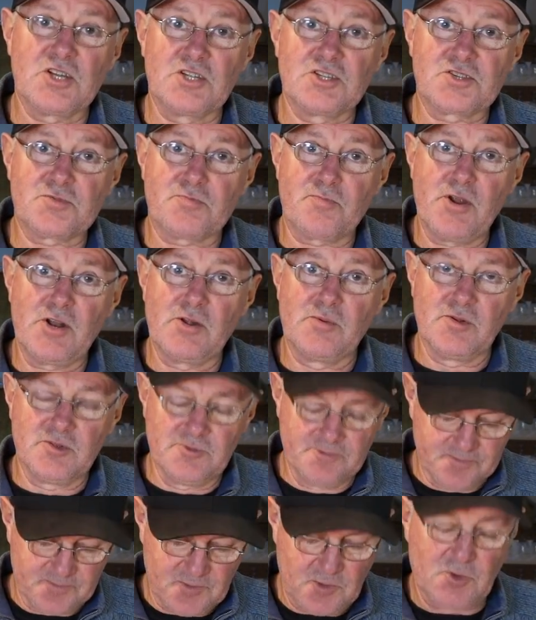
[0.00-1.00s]

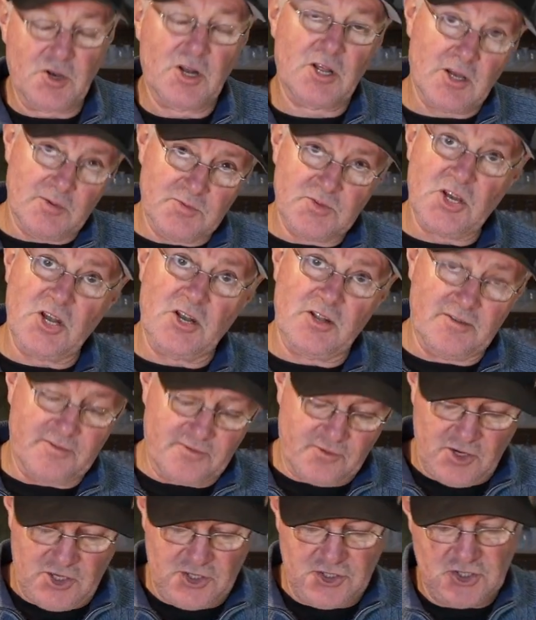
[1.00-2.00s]
unspreadable when it comes out of the
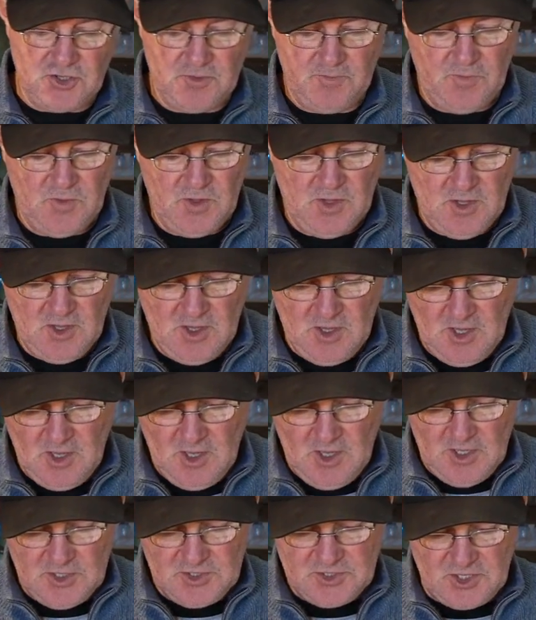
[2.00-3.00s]
fridge.
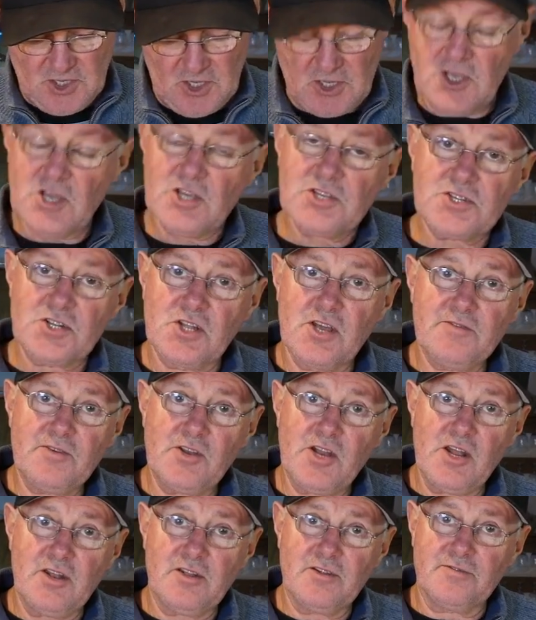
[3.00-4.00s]
So yes, leave it
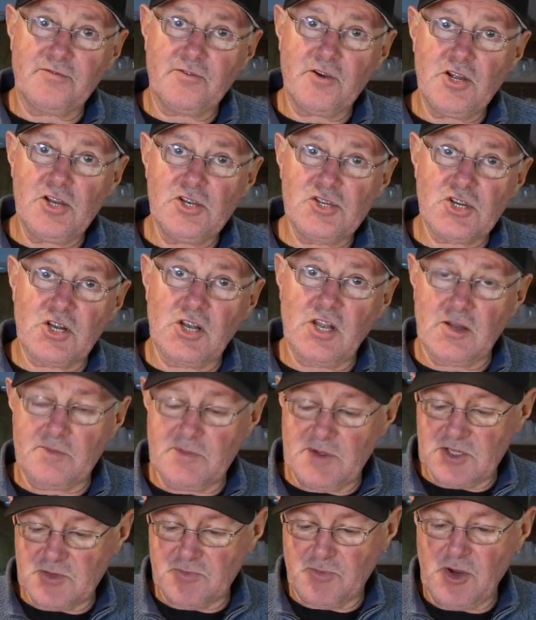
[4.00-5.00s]
out of the fridge and let it
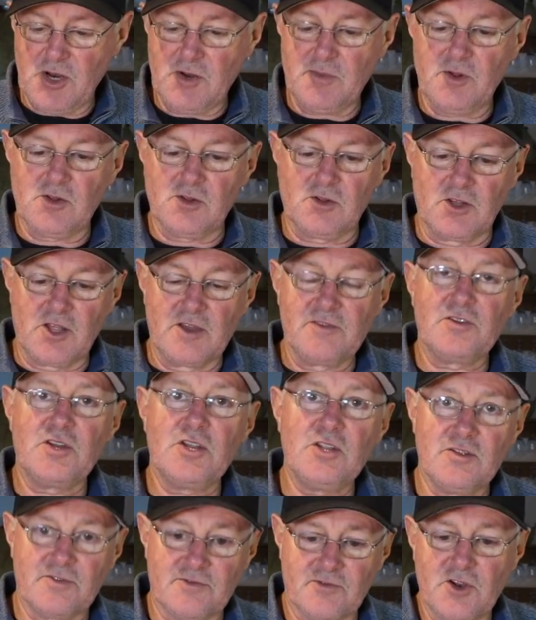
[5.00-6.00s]
be spreadable, or leave it
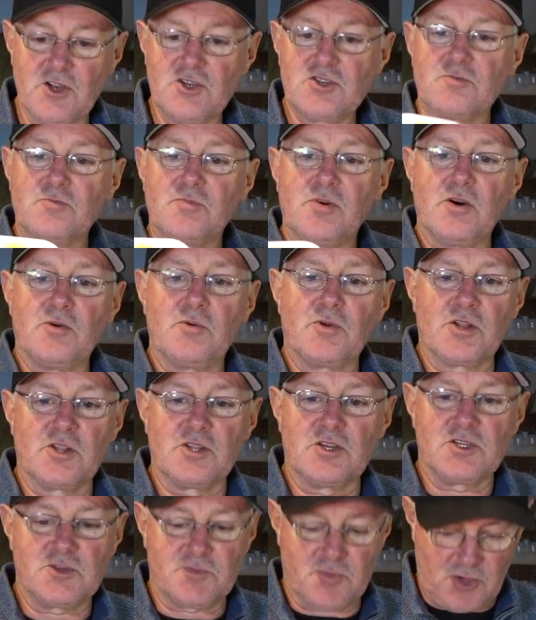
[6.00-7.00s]
in the fridge and buy one of
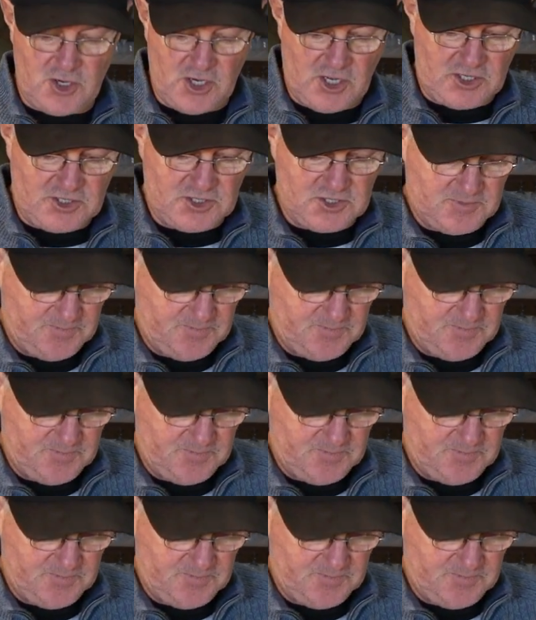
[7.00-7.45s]
these products.